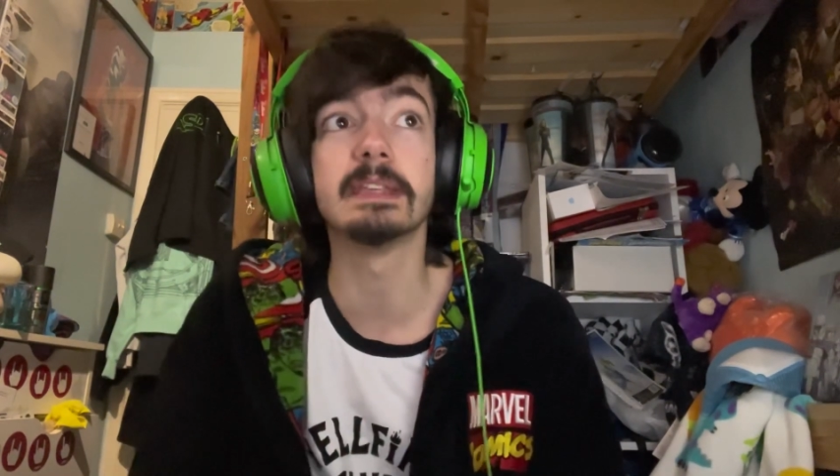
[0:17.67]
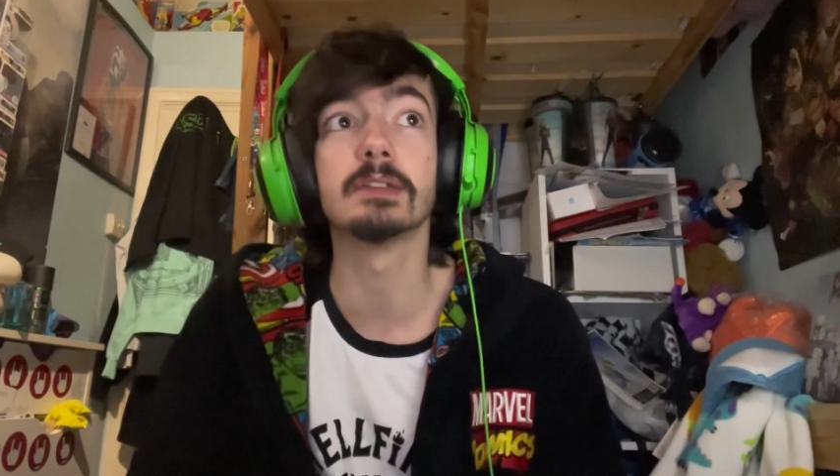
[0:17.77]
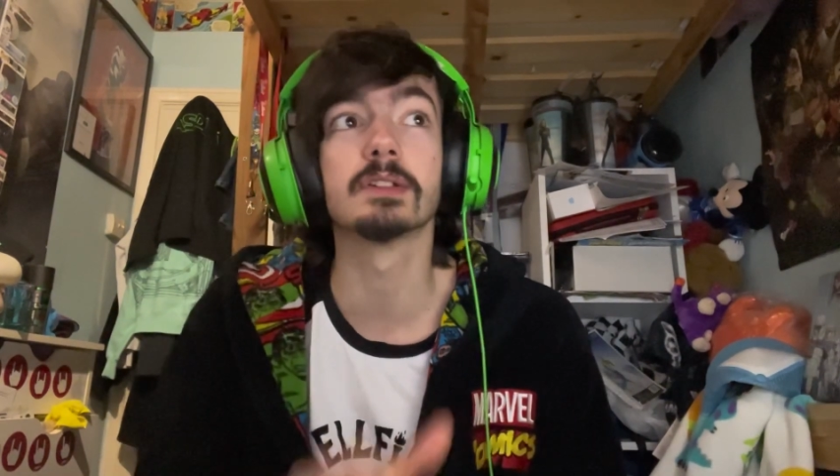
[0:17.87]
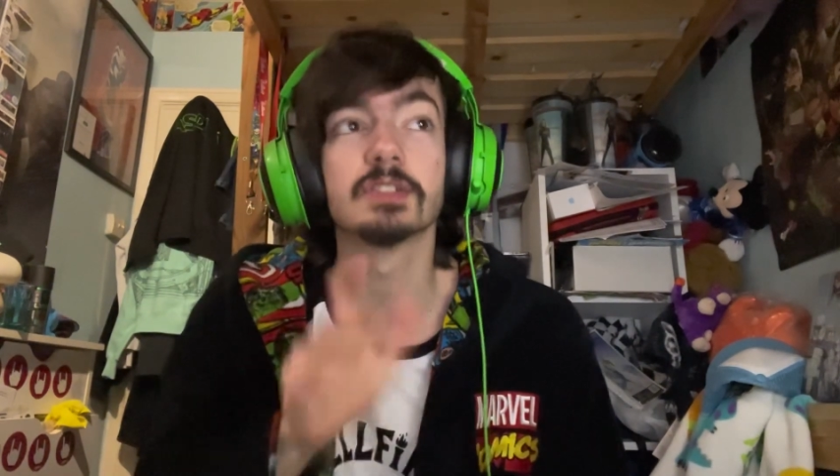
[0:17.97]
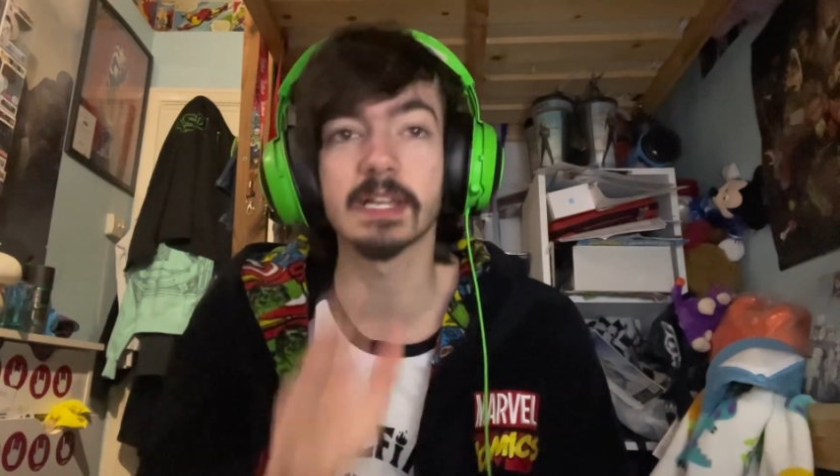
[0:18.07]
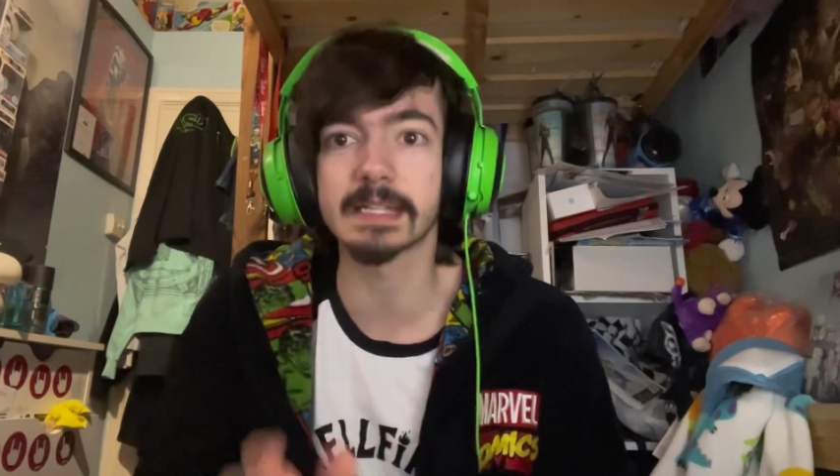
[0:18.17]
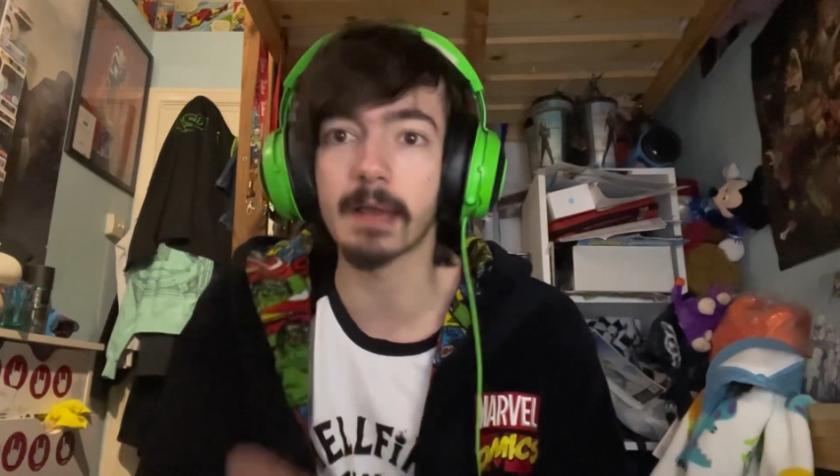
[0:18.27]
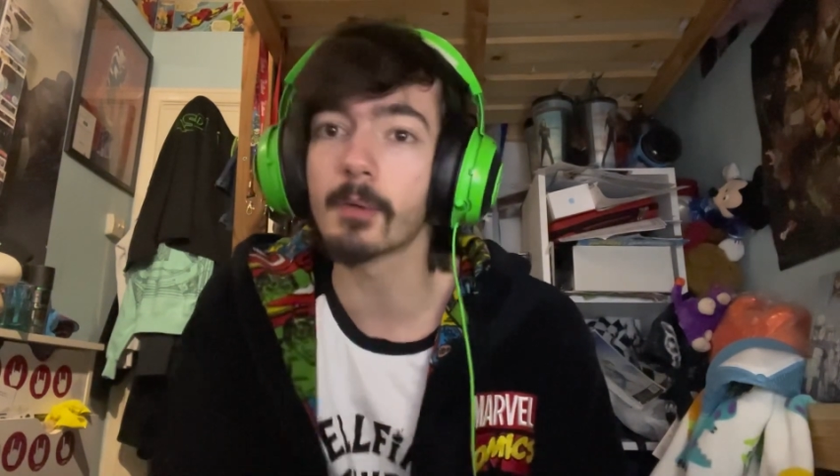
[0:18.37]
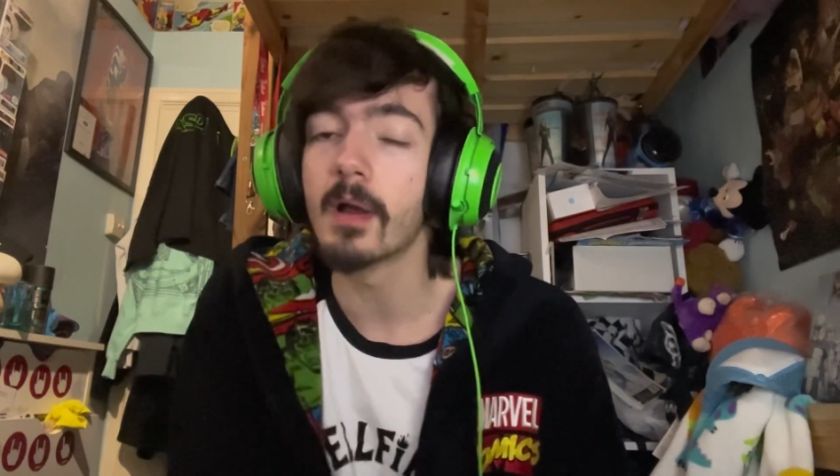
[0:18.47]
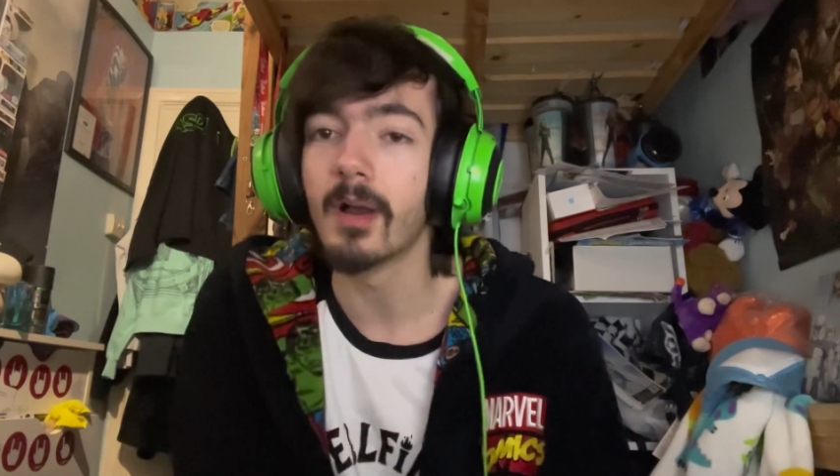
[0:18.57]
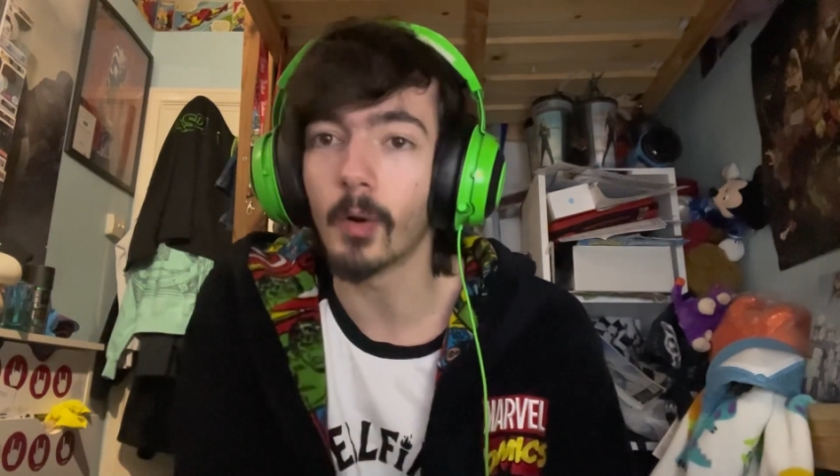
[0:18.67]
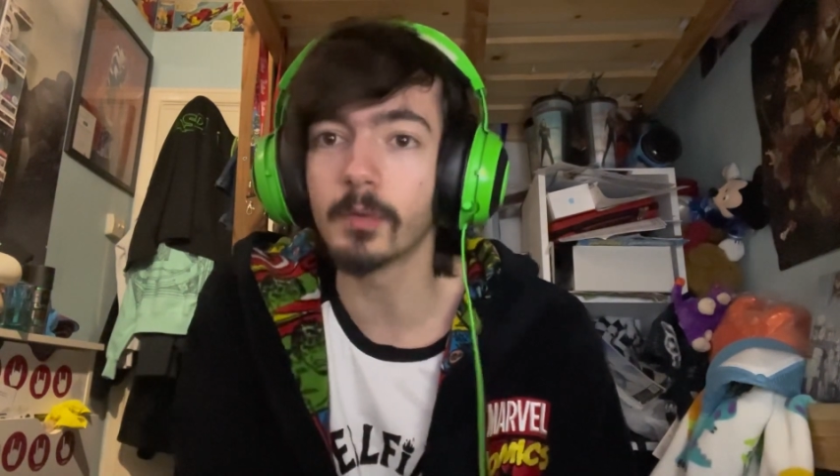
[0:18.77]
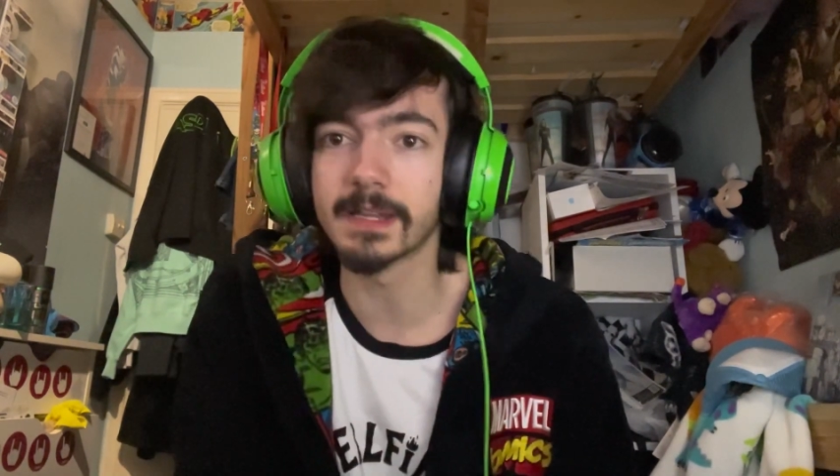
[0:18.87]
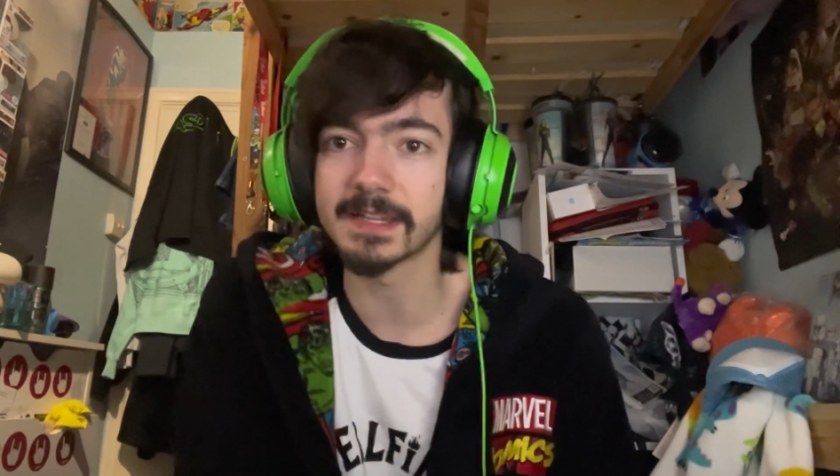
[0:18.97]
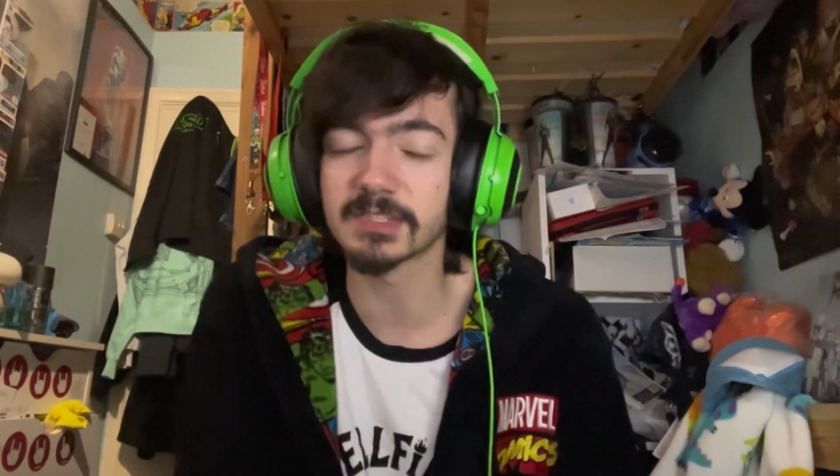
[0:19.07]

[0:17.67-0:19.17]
You can check that out on the